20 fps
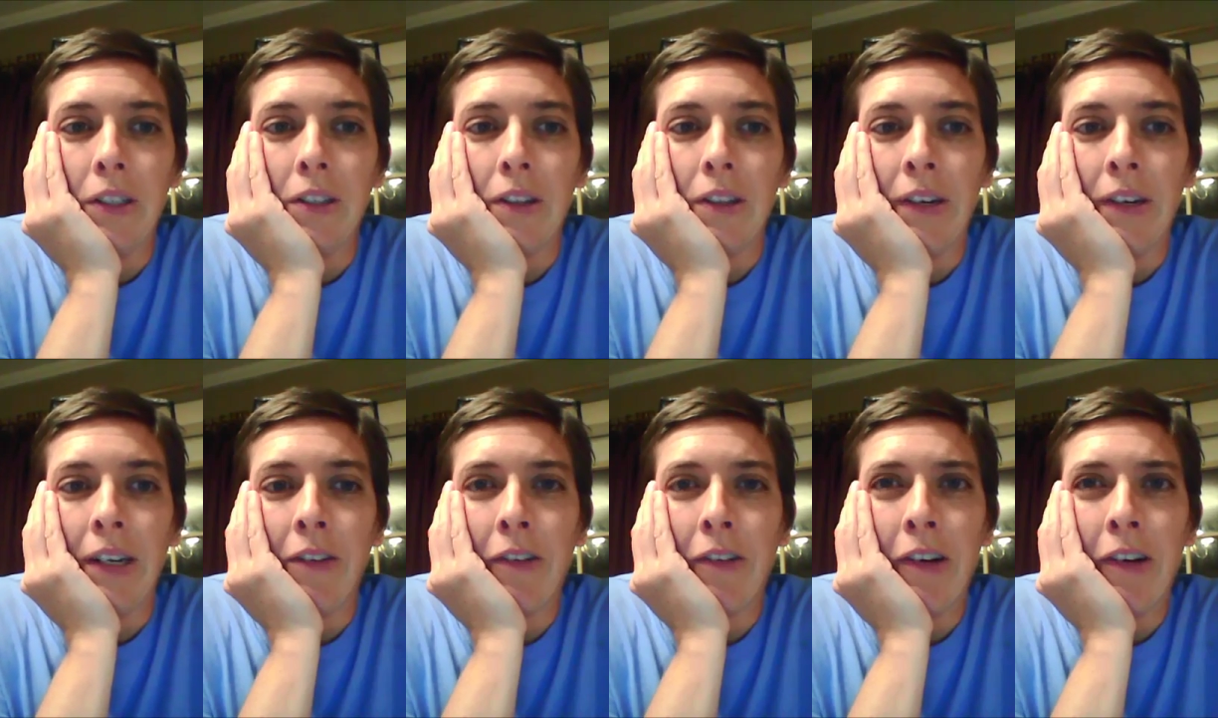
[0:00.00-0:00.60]
So
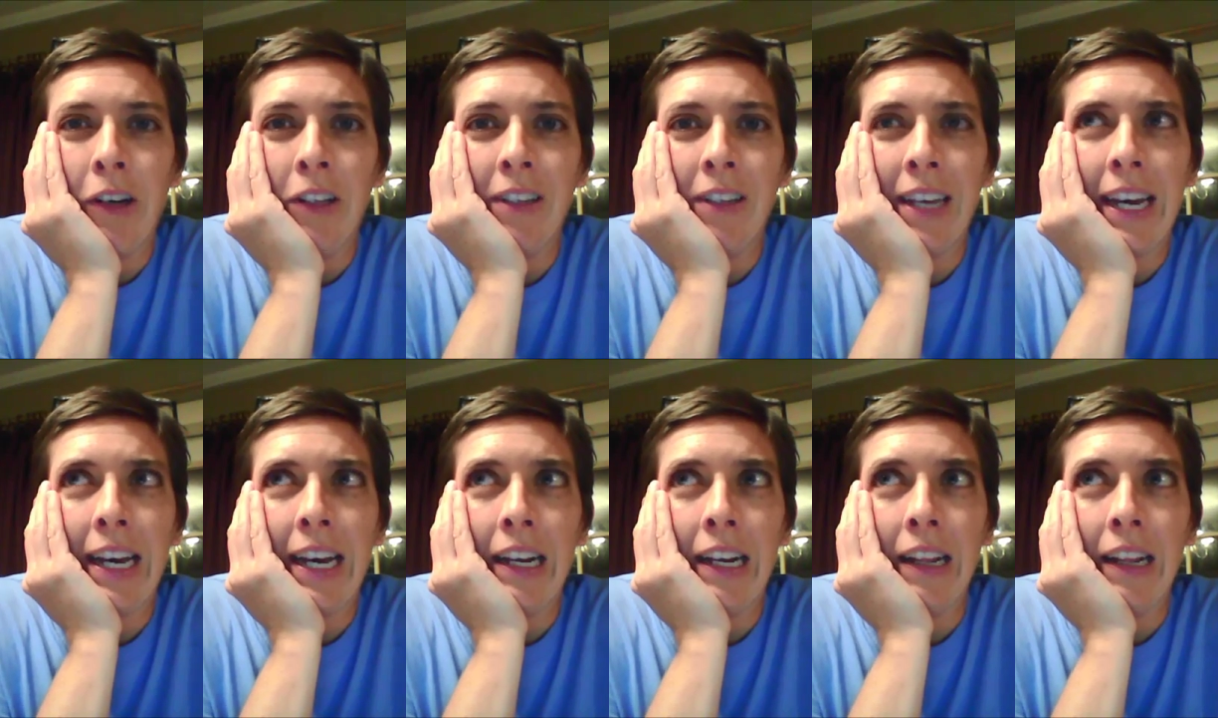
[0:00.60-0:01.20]
I always
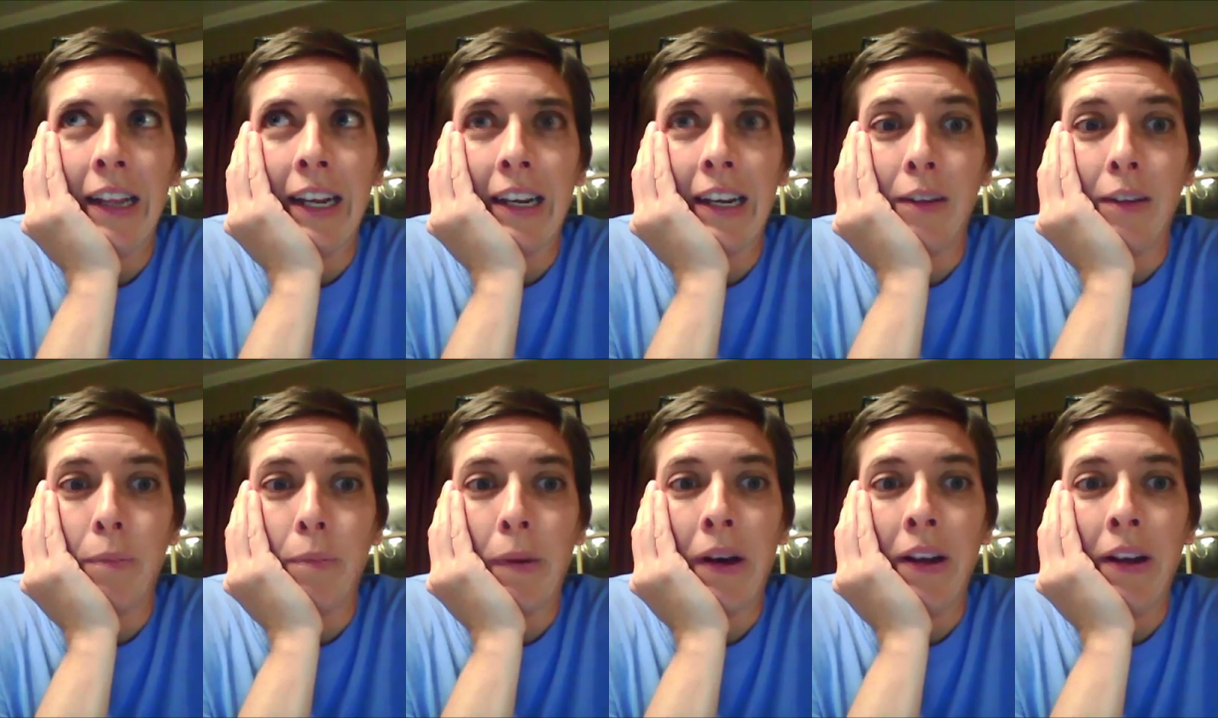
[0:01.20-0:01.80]
had like a
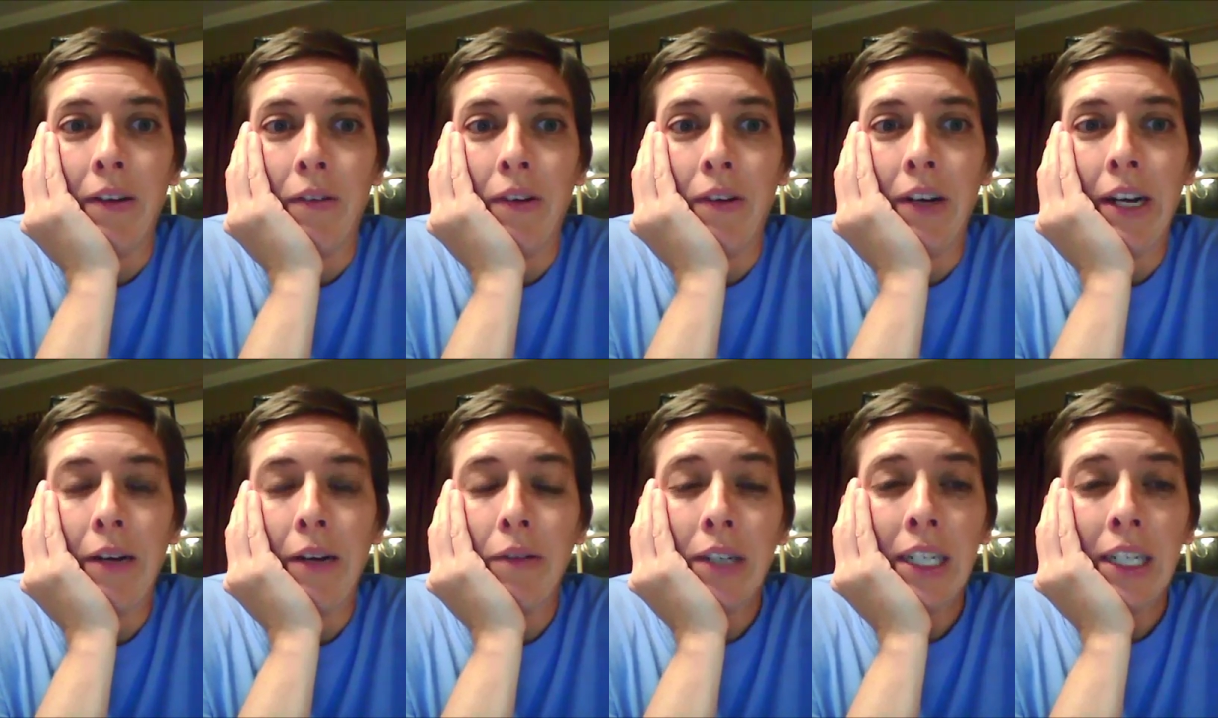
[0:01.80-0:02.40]
spot
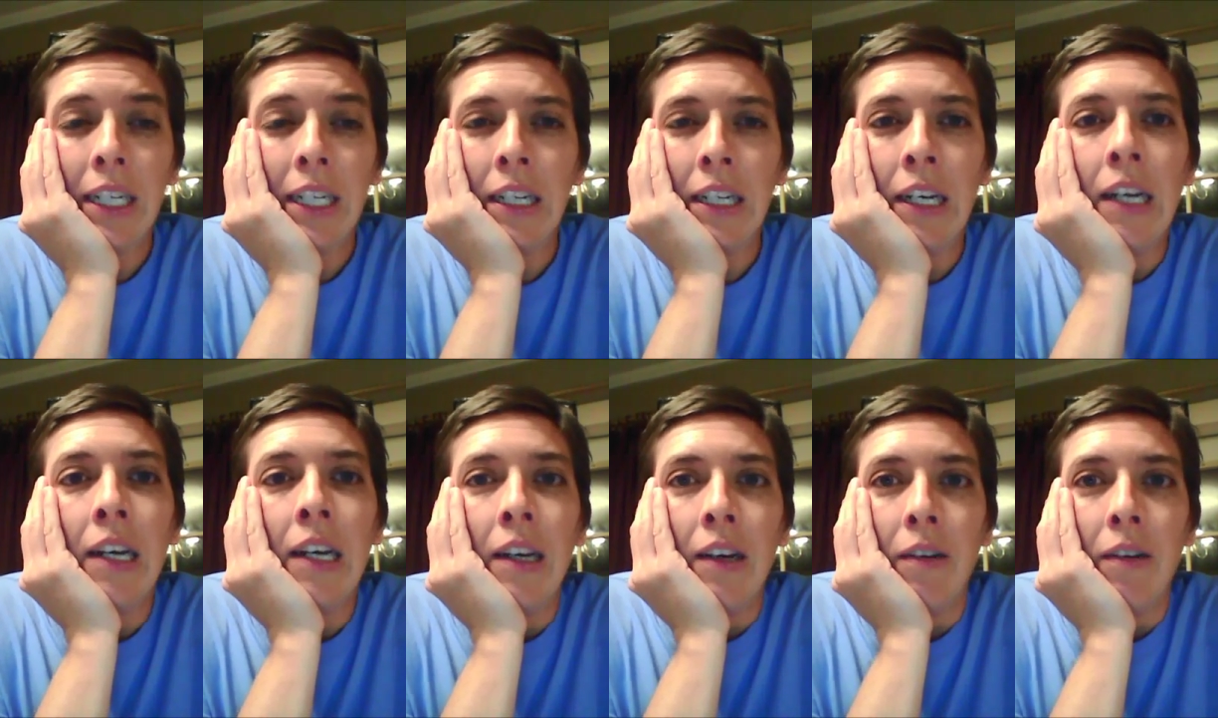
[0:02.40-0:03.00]
where I read
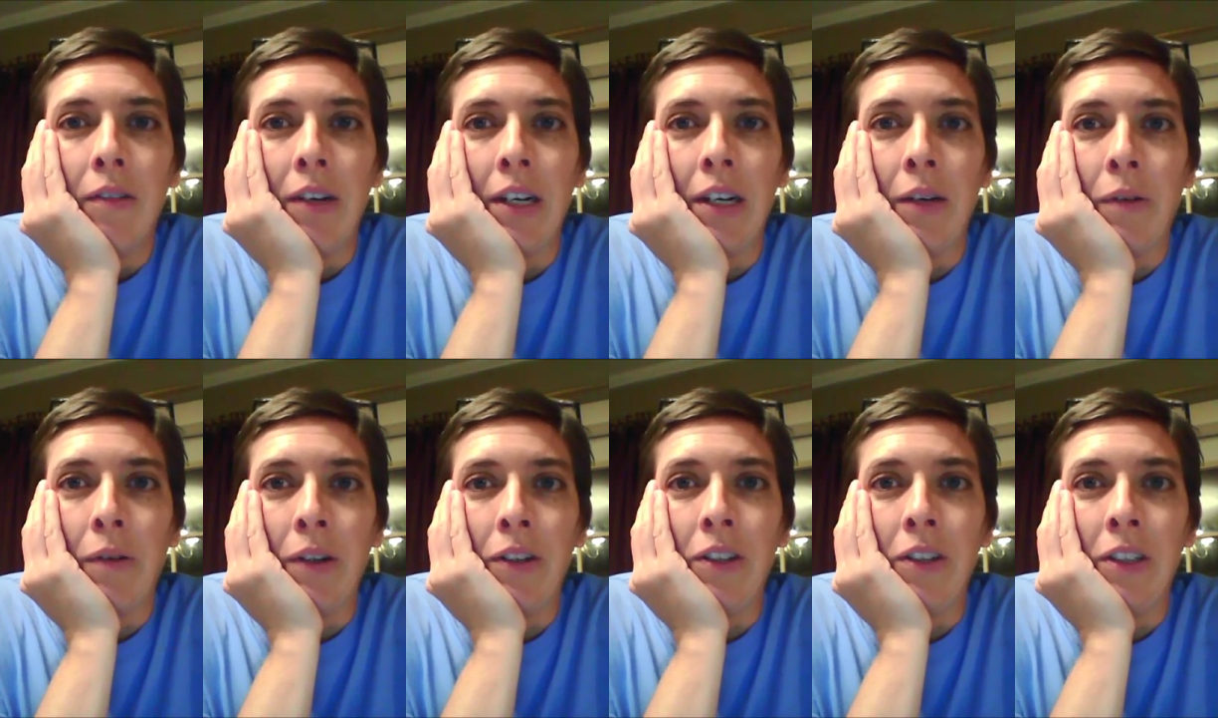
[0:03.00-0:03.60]
when
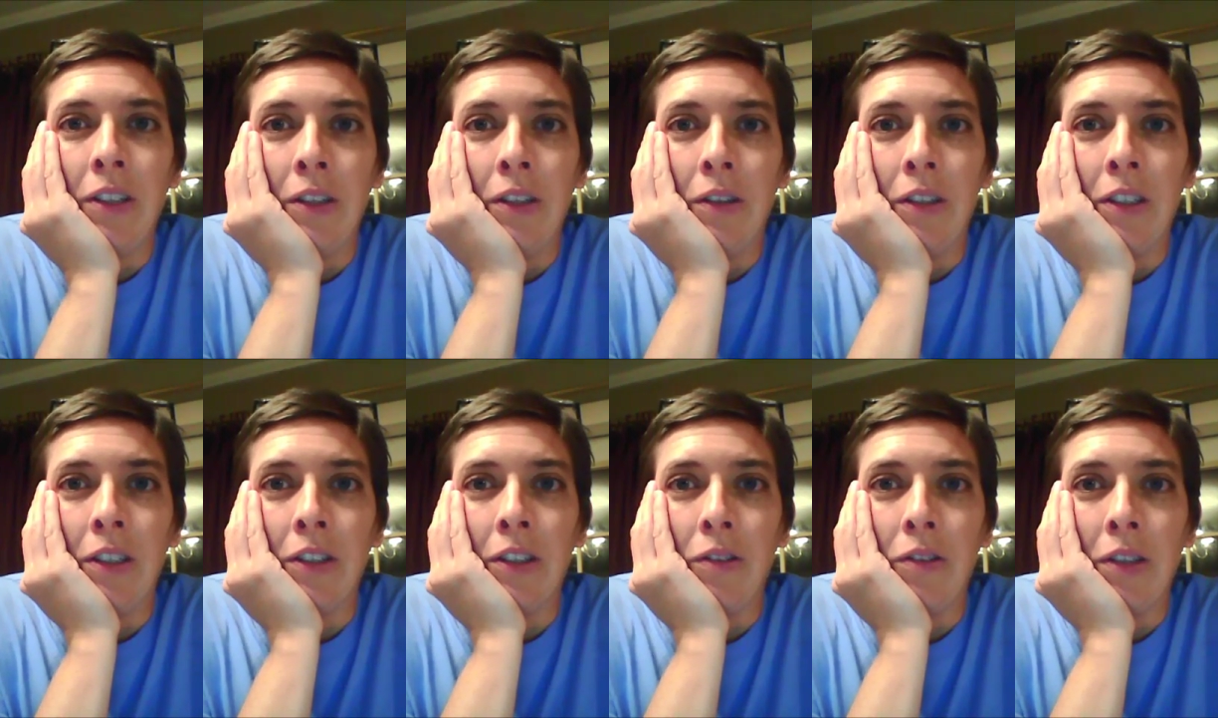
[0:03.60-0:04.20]
I want to
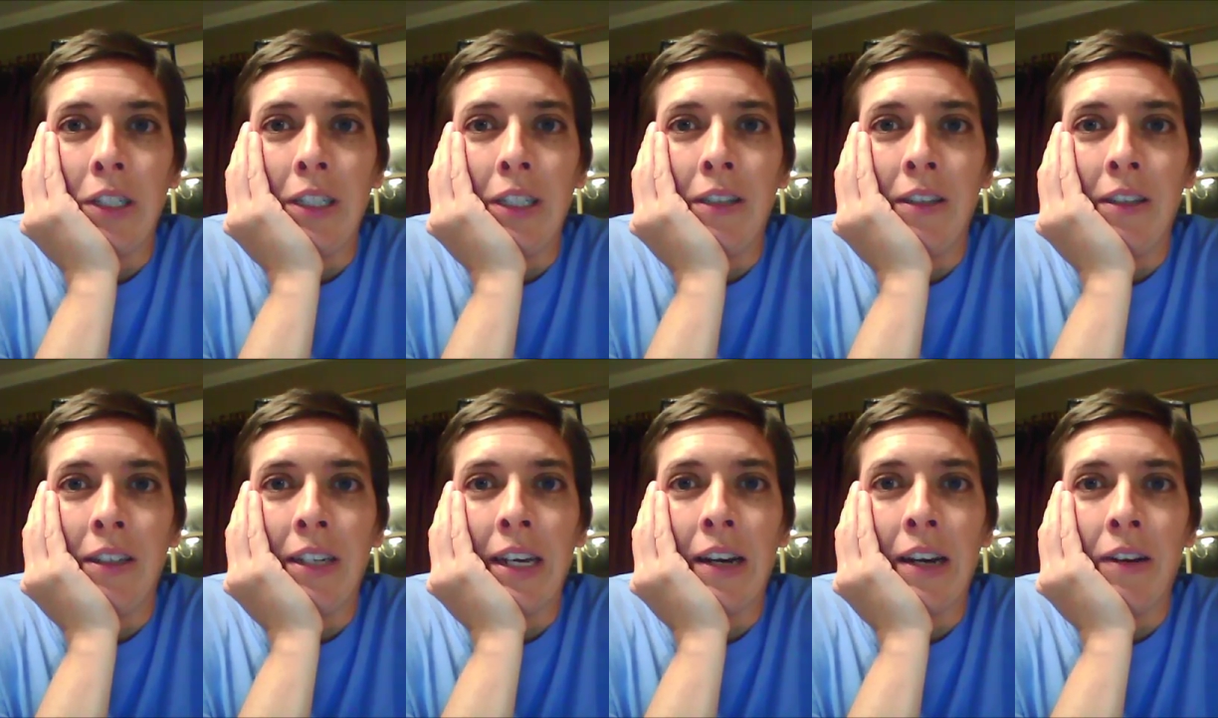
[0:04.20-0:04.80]
just really
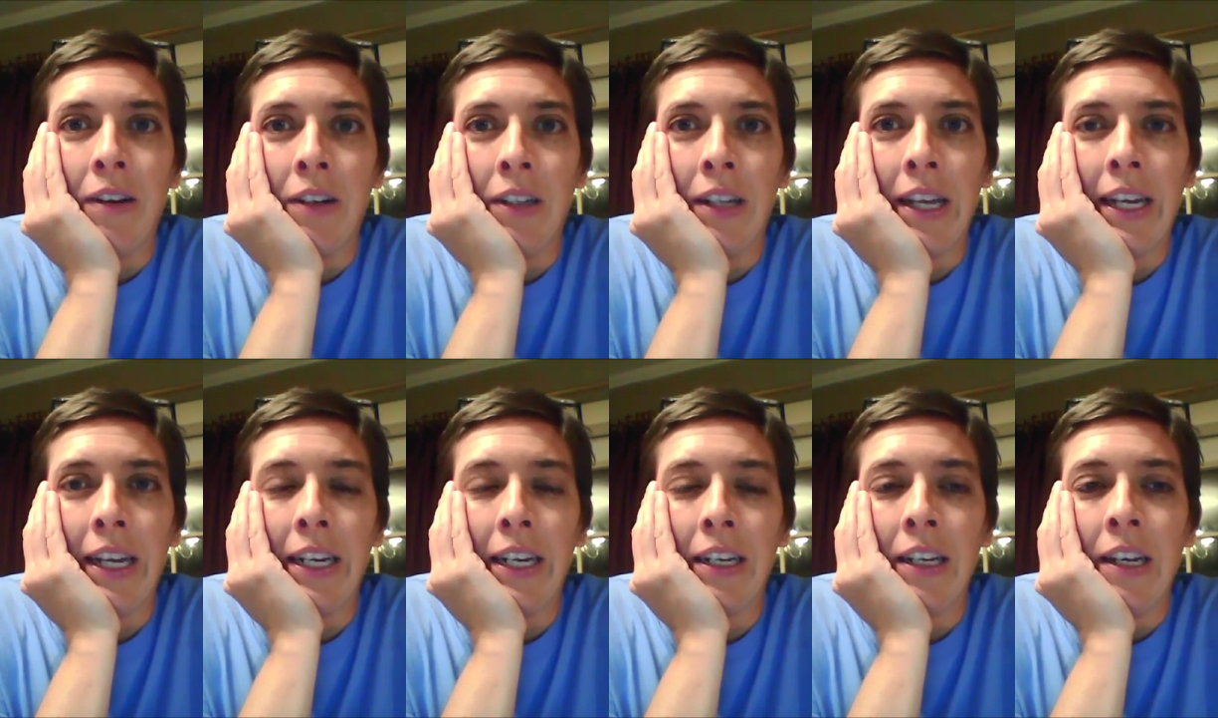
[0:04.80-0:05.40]
sit down and
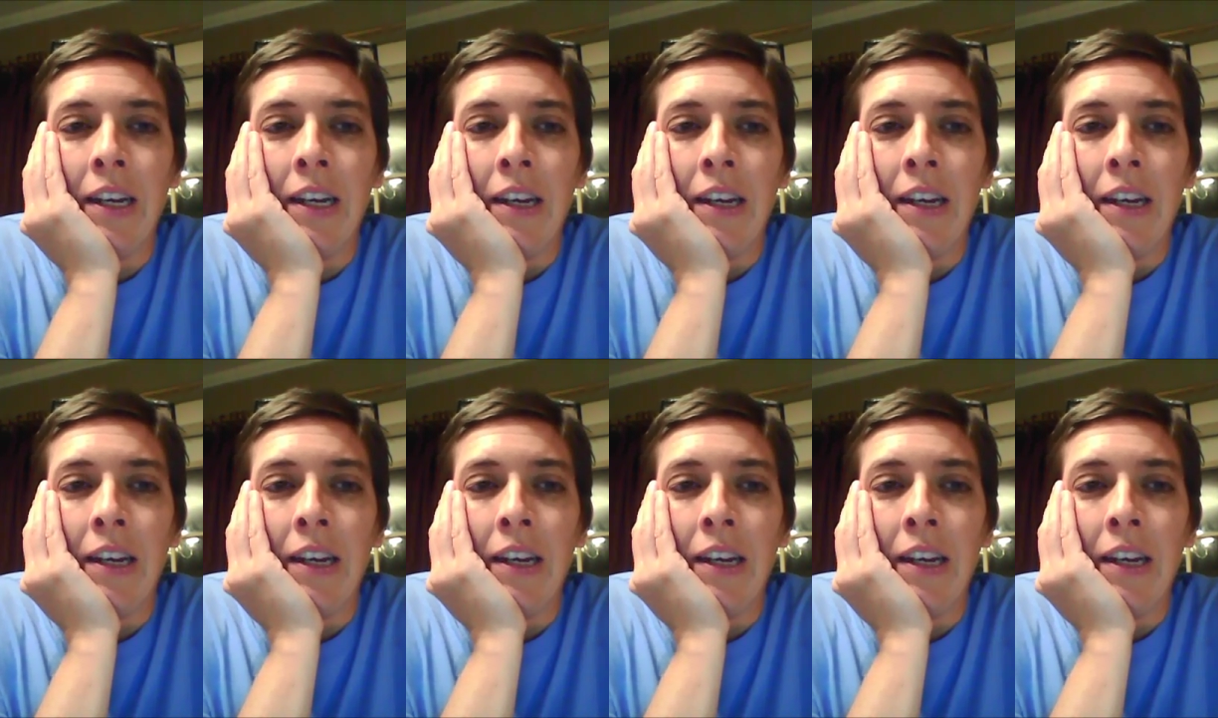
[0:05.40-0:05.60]
like